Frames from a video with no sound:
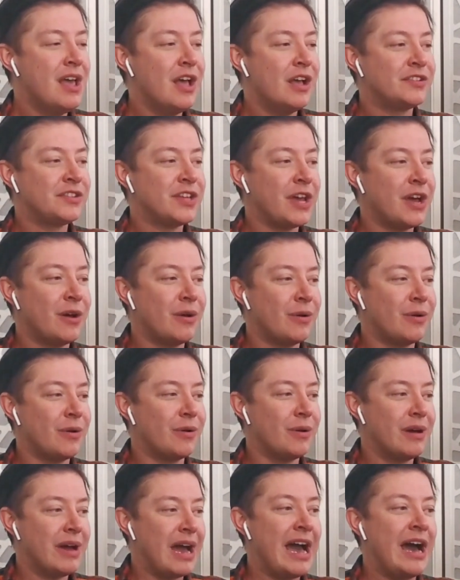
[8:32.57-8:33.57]

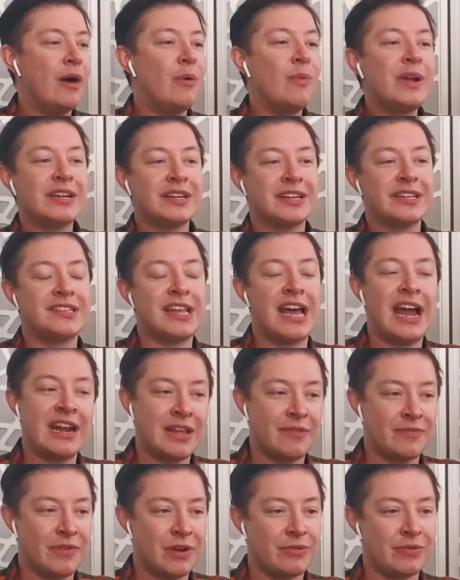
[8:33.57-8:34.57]
So how we
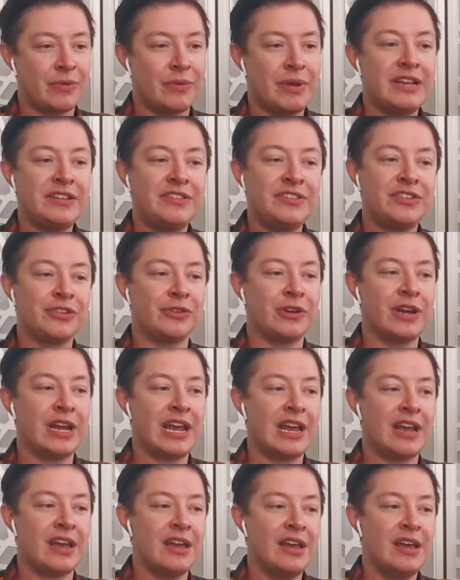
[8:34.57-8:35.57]
decide, even through
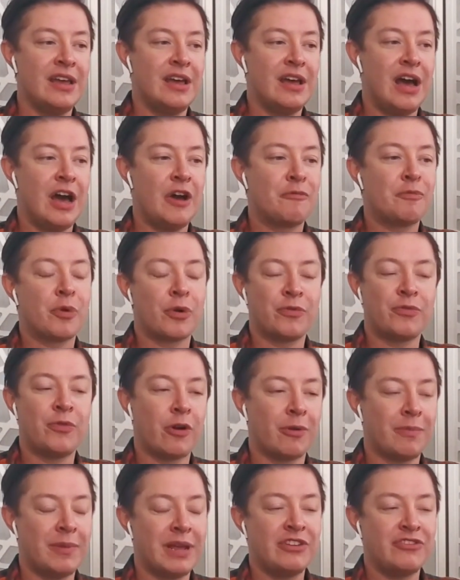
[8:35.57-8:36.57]
history, of
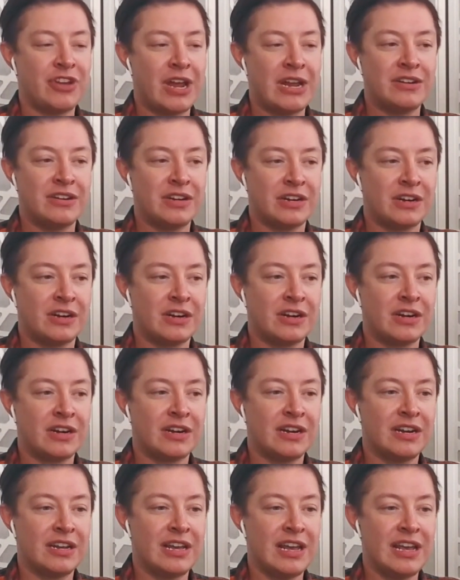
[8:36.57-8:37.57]
performing
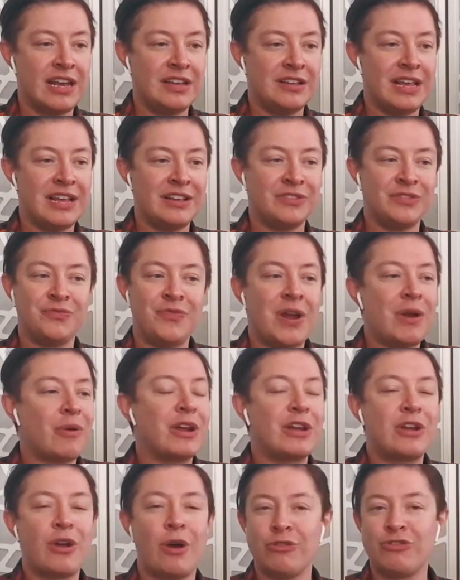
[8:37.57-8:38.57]
gender is
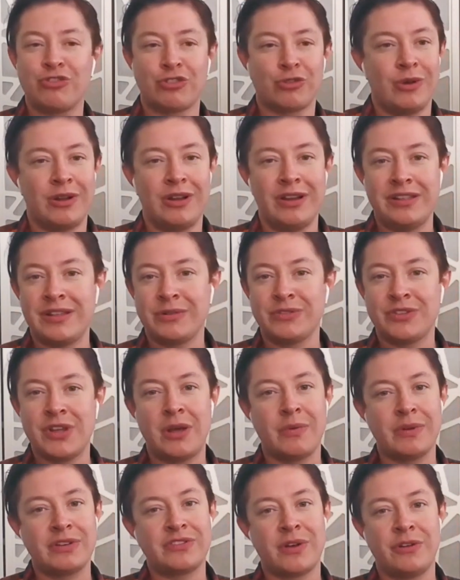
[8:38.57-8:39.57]
very cultural, and there's
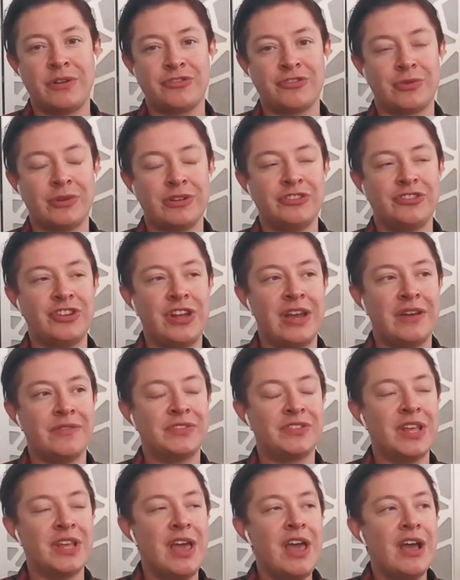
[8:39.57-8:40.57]
always cultural
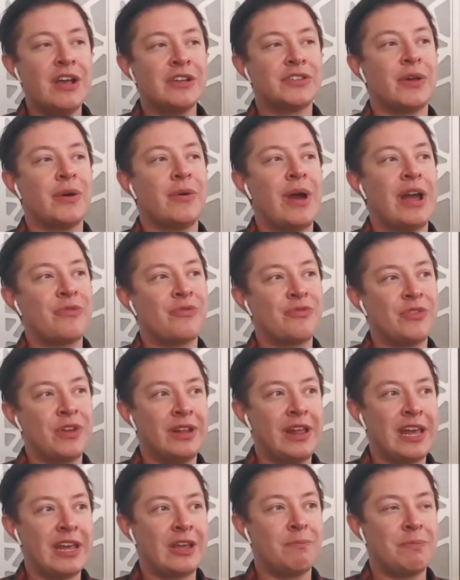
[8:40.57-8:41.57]
shifts. So I
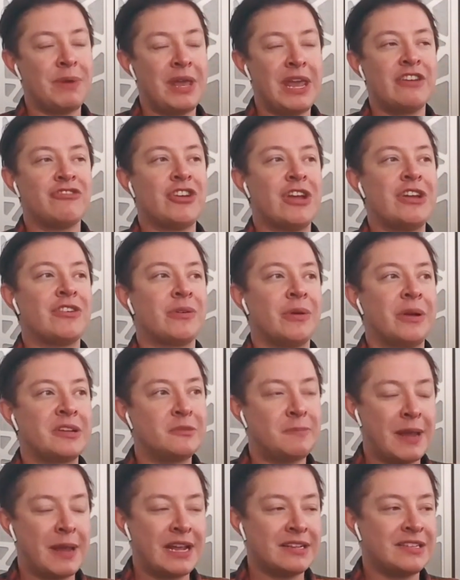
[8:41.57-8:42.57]
feel like being gender
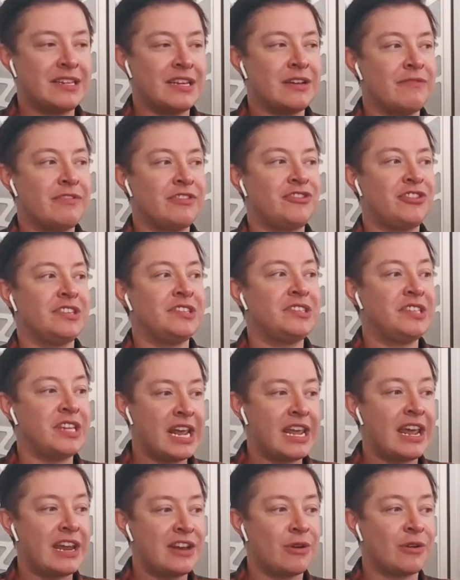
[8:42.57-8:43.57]
expansive is just
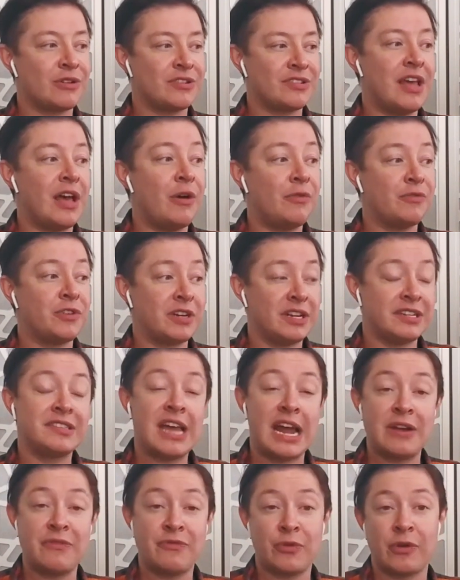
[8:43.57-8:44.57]
sitting in yourself to
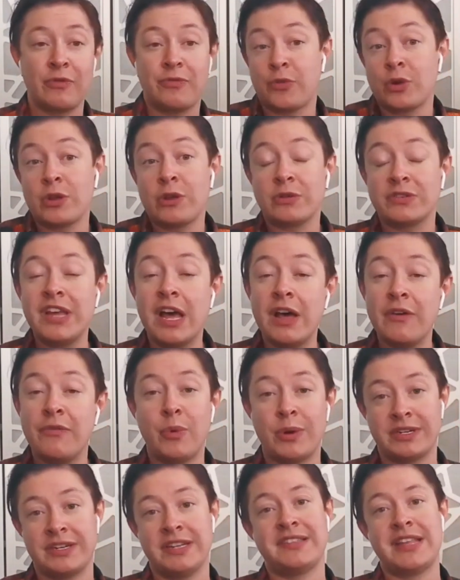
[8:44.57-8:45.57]
decide for yourself,
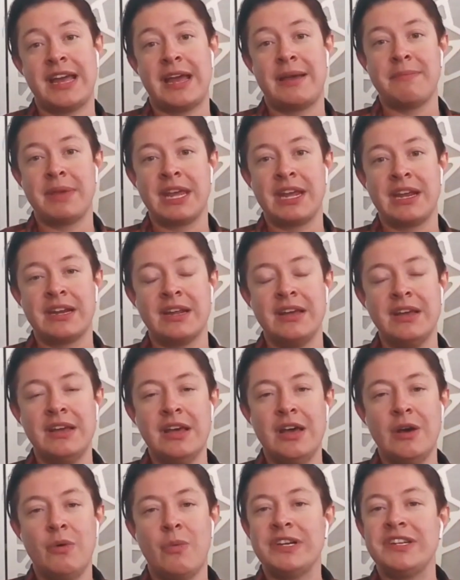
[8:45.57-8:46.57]
what does that mean?
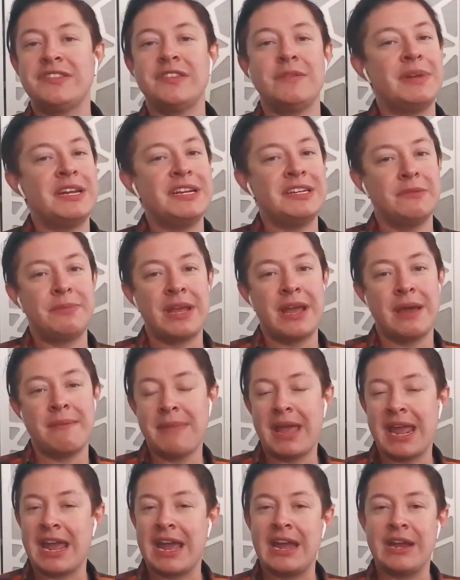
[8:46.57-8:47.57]
What does it mean to be a
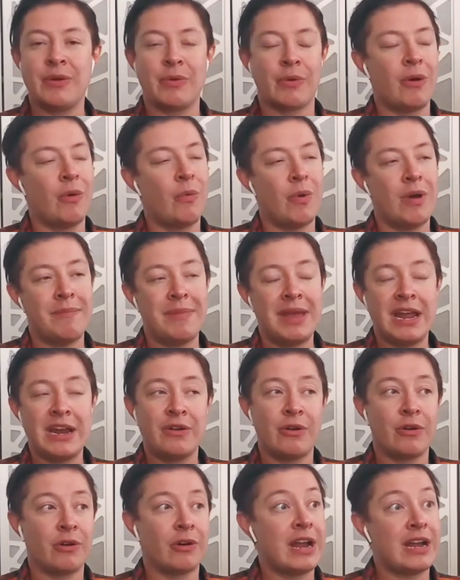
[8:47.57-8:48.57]
man or a
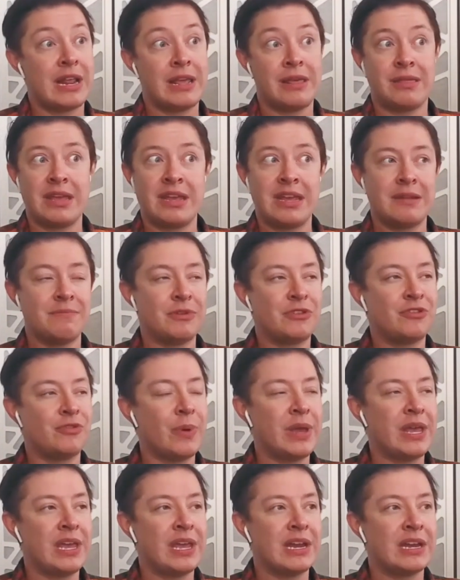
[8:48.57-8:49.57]
woman or anything in
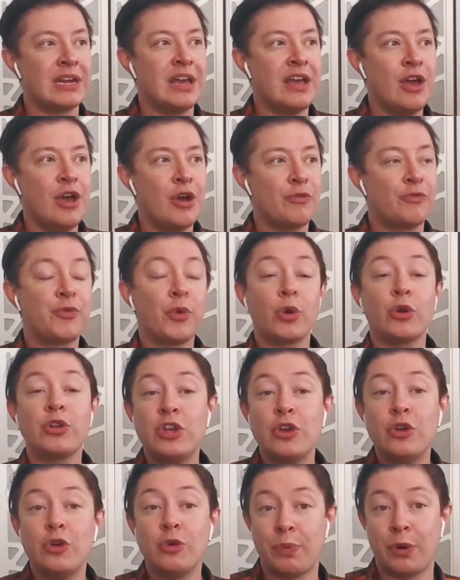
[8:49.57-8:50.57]
between for
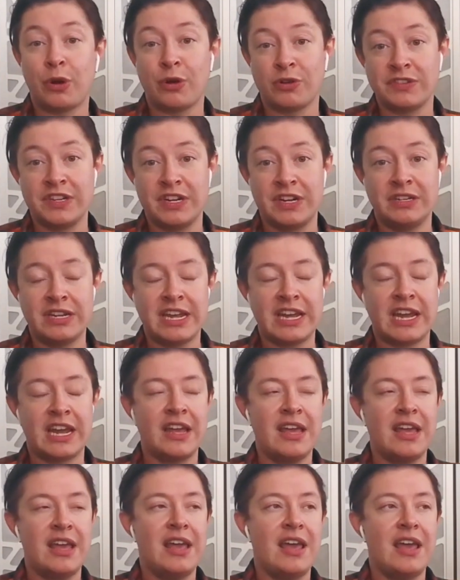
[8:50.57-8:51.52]
you personally?